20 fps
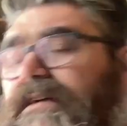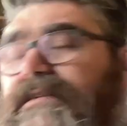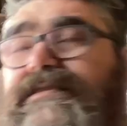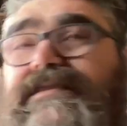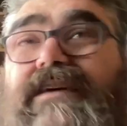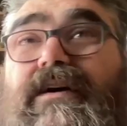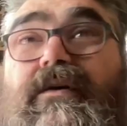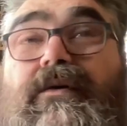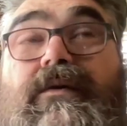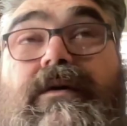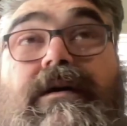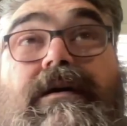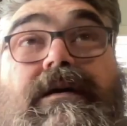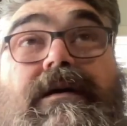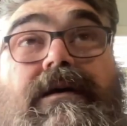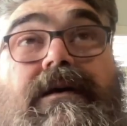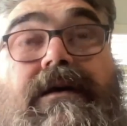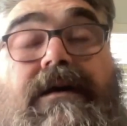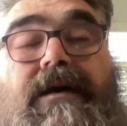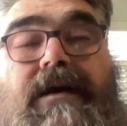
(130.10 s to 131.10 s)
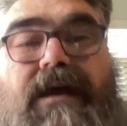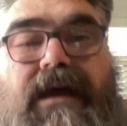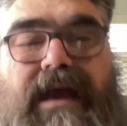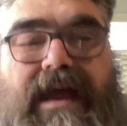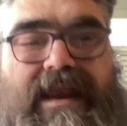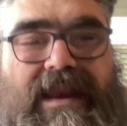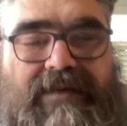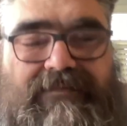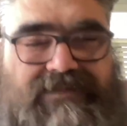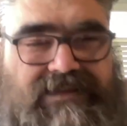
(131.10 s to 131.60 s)
So,
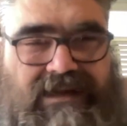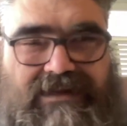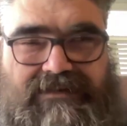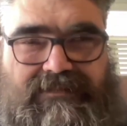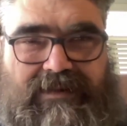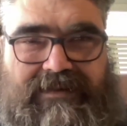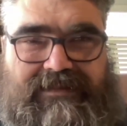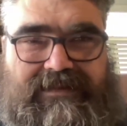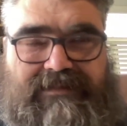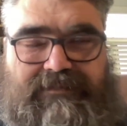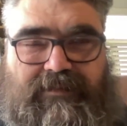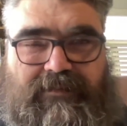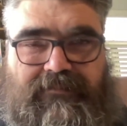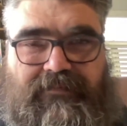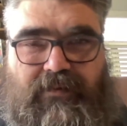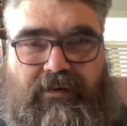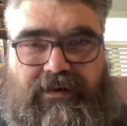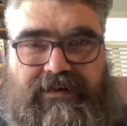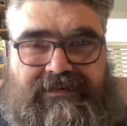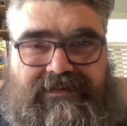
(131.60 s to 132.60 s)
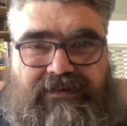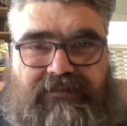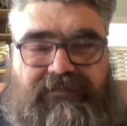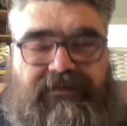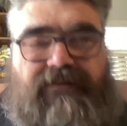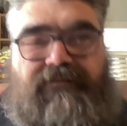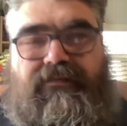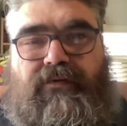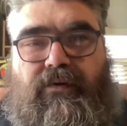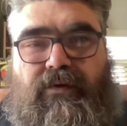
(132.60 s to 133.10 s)
and I've talked about this before, so if
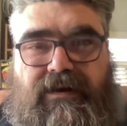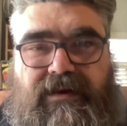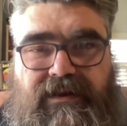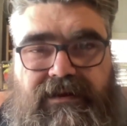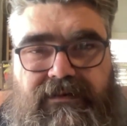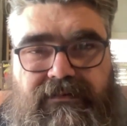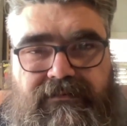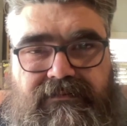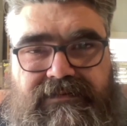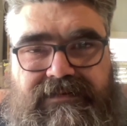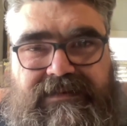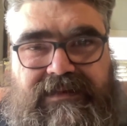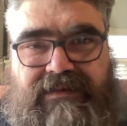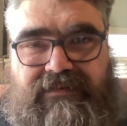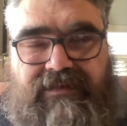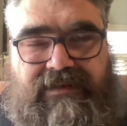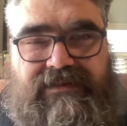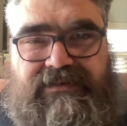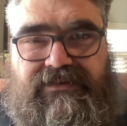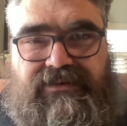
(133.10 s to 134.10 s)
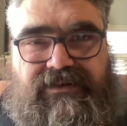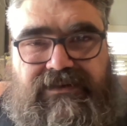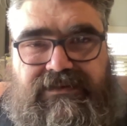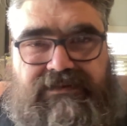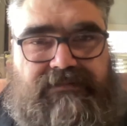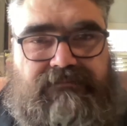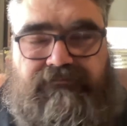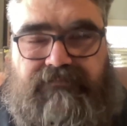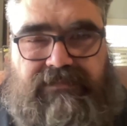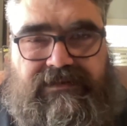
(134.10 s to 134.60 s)
you've already seen this,
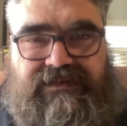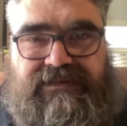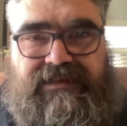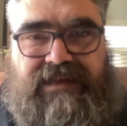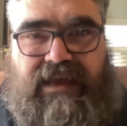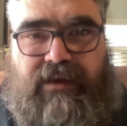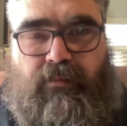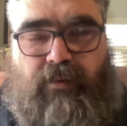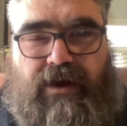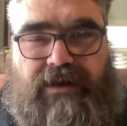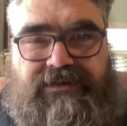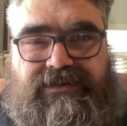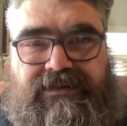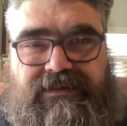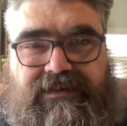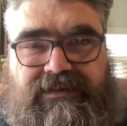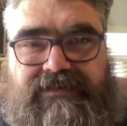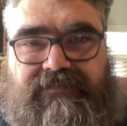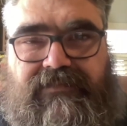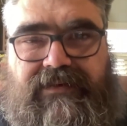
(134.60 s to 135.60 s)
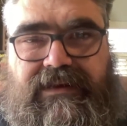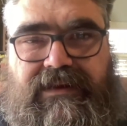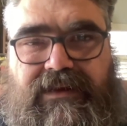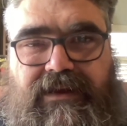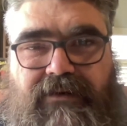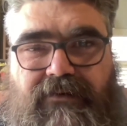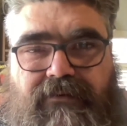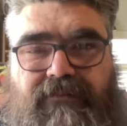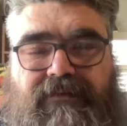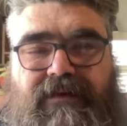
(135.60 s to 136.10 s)
just stay watching this video